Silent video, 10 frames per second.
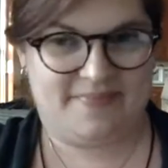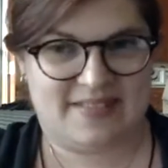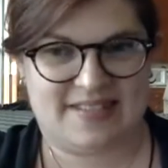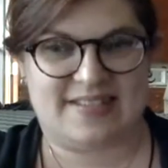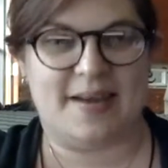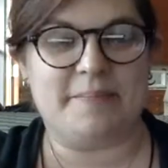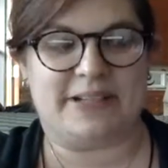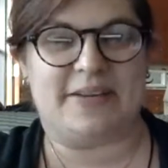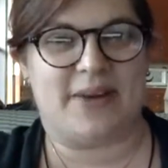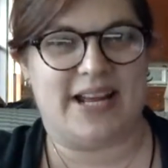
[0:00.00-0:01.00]

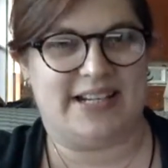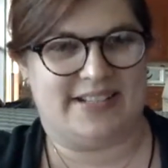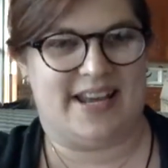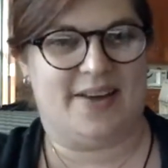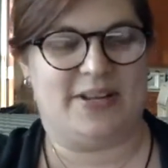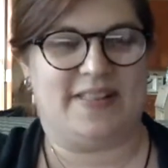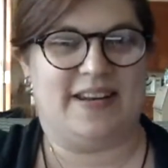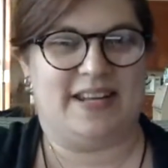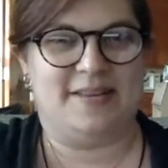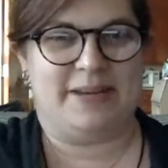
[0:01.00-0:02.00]
Somebody write it down and then
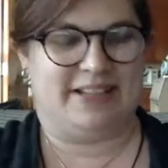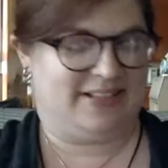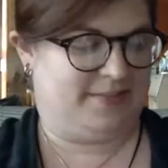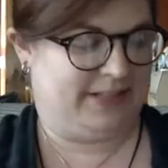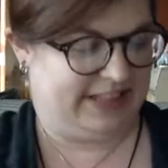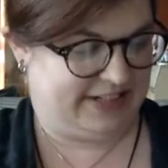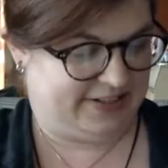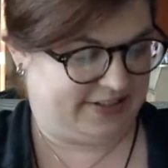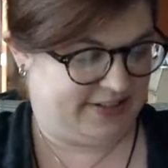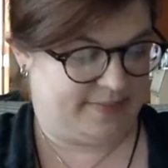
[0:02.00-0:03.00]
email it to me
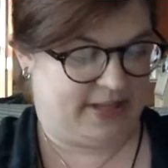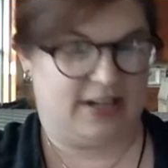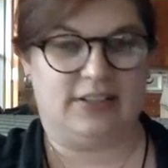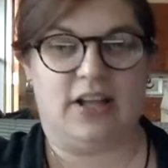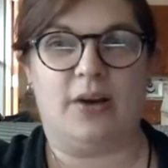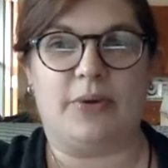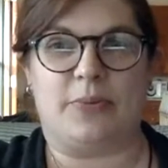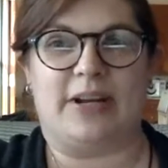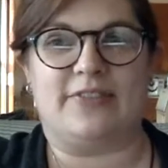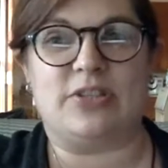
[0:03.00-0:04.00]
later or something, along with
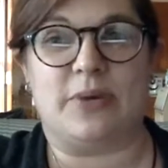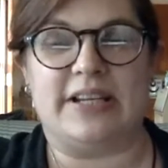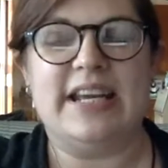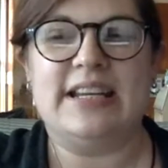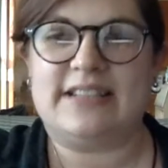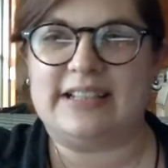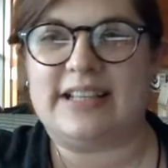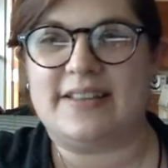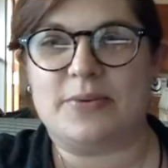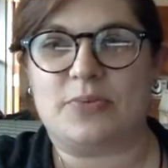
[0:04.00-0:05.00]
whatever the one.
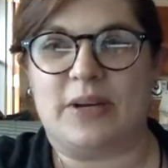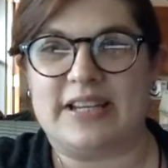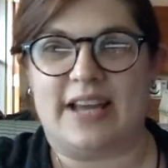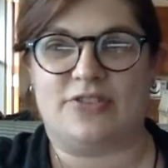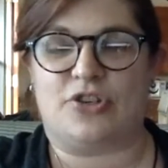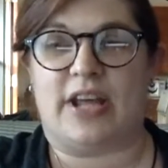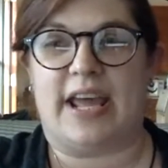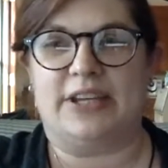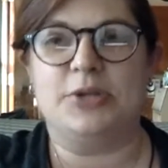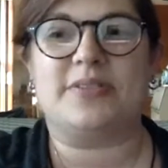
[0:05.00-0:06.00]
Tila, there was one yesterday
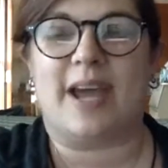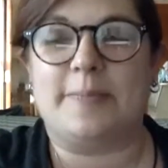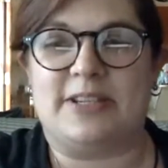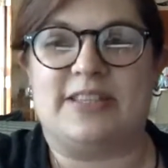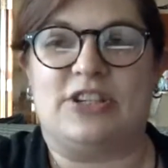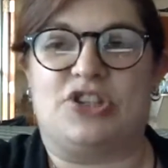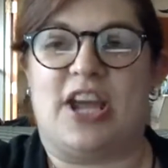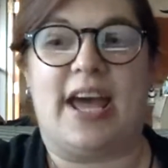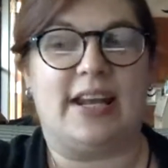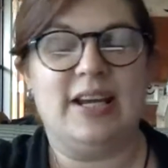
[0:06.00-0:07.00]
and you typed it in the
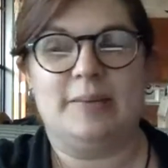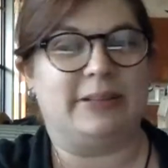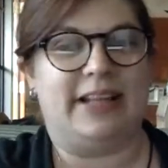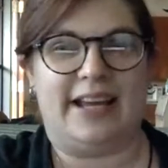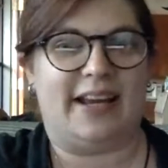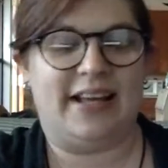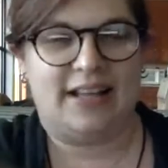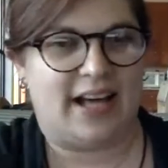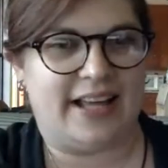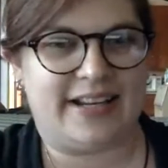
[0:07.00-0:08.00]
chat, but like
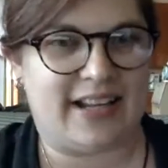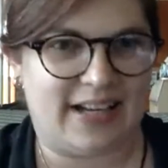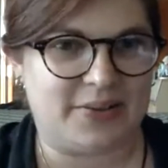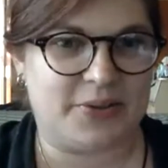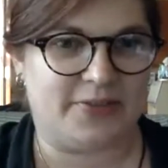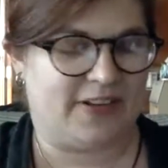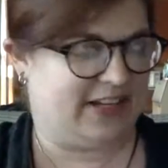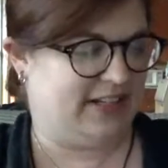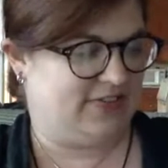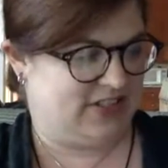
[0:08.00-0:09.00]
I don't know if I
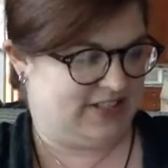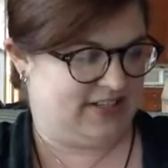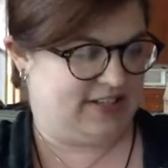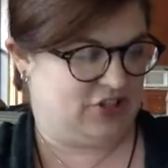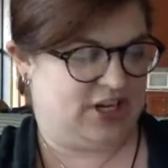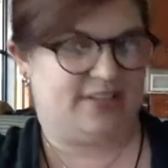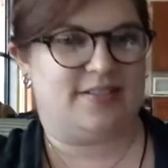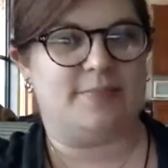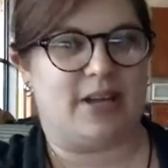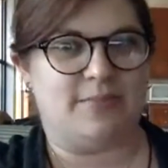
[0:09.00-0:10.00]
can even see the chat.
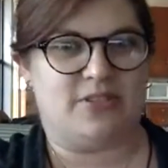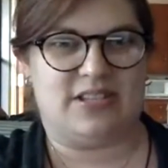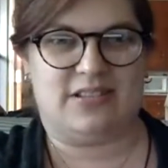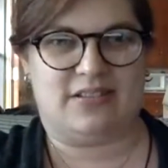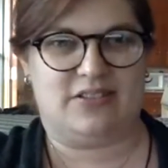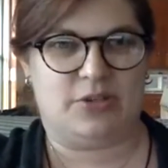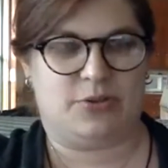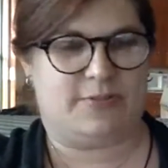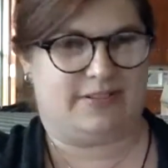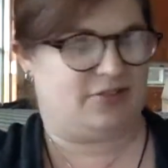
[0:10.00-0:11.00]
Sometimes
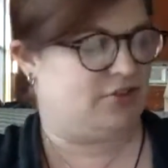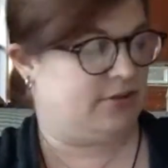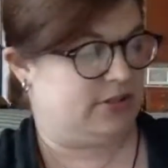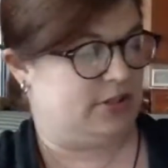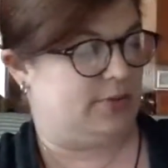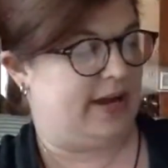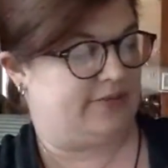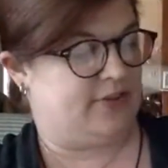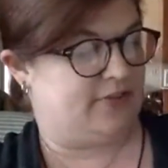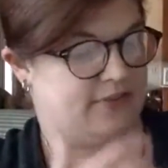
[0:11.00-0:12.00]
YouTube doesn't show it to you
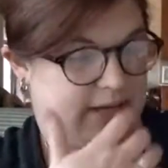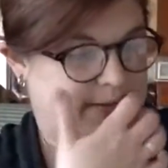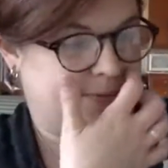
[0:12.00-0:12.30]
after the fact.